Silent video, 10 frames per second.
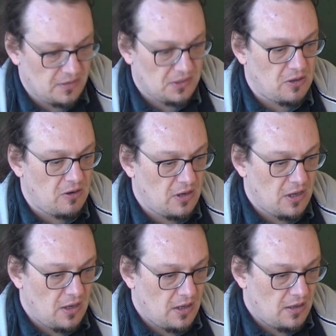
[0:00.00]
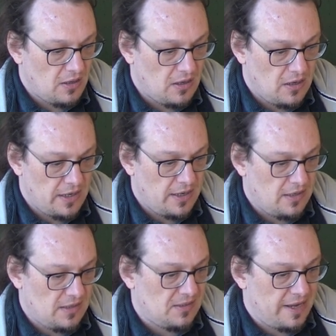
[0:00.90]
So uh,
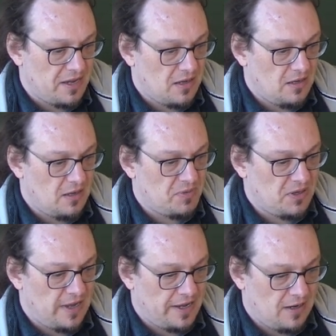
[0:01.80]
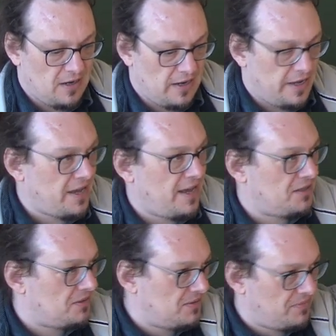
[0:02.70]
it's like a, a, bit like a, a cat